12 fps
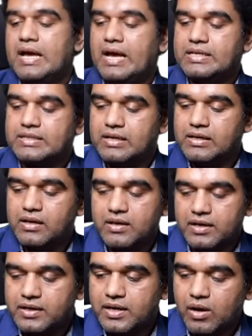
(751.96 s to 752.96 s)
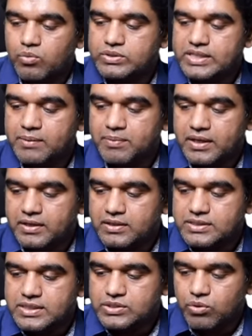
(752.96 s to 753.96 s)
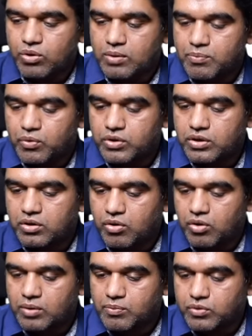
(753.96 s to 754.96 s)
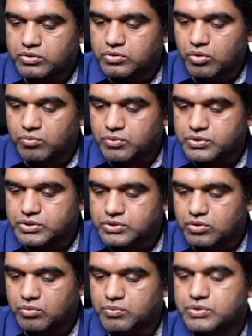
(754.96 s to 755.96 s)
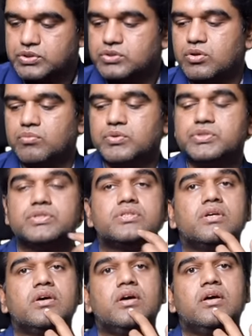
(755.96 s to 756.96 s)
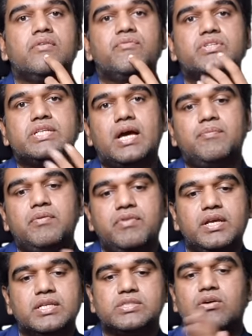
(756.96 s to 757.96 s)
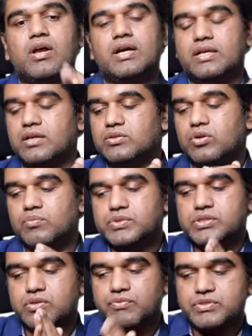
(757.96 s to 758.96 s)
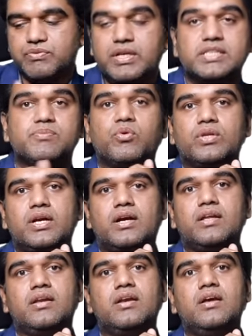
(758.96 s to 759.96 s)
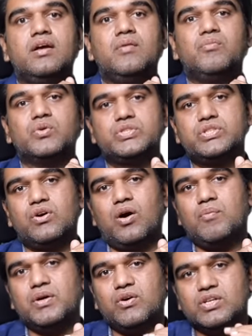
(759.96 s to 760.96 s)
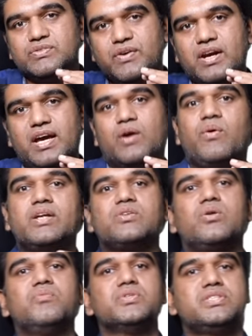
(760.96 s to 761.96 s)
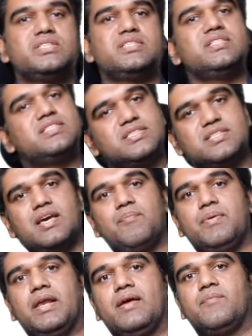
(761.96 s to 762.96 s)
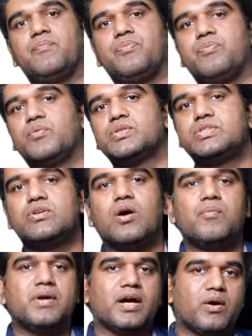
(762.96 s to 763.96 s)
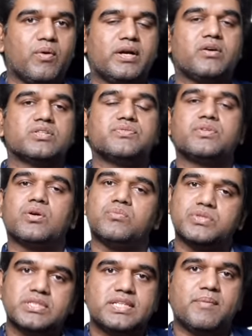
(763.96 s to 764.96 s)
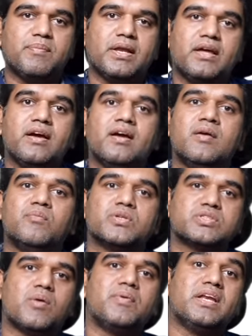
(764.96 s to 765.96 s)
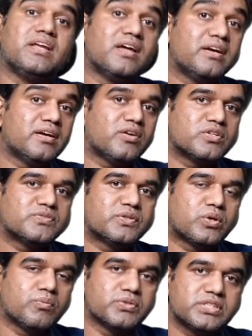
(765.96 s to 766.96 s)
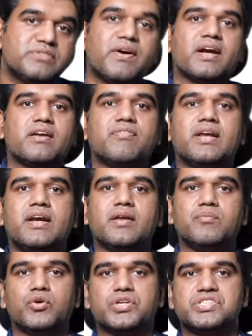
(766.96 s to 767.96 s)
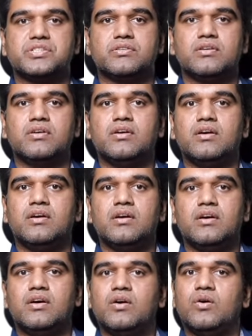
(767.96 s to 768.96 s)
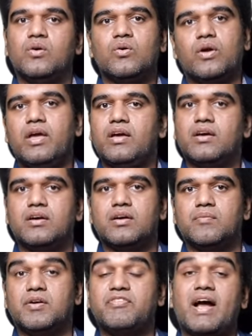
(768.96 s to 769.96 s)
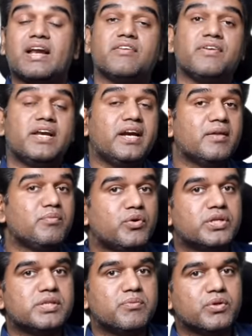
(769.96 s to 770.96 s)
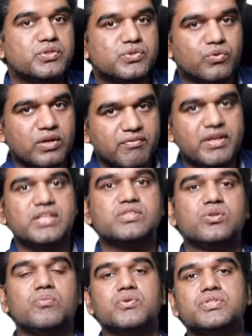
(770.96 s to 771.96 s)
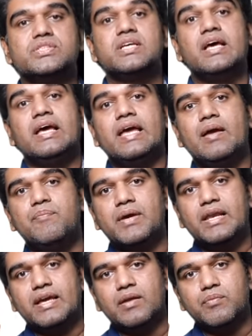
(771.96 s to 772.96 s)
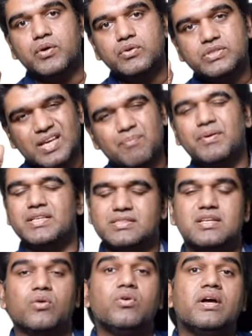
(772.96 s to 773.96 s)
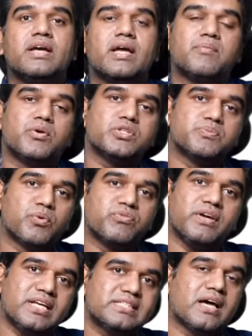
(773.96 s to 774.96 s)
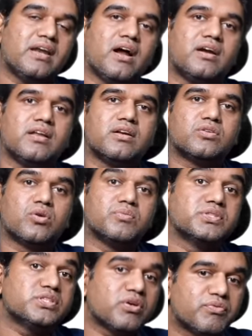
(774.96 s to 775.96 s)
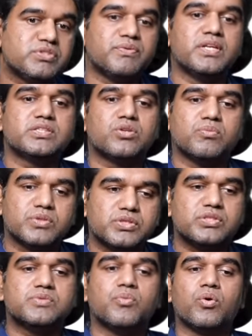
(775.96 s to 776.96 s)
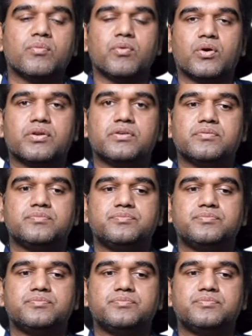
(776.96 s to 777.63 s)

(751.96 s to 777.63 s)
And clinical criteria outside pregnancy is all about, all about thrombosis, thrombosis, thrombosis which can be venous or arterial thrombosis, of which venous more than arterial. Most common cause for an acquired thrombosis is APLA. Most common acquired cause for thrombosis APLA. Most common inherited cause for thrombosis factor V Leiden mutation. Okay, but factor V Leiden mutation produces only venous thrombosis. APLA can produce APS now, can produce both venous and arterial thrombosis, of which venous thrombosis is more important.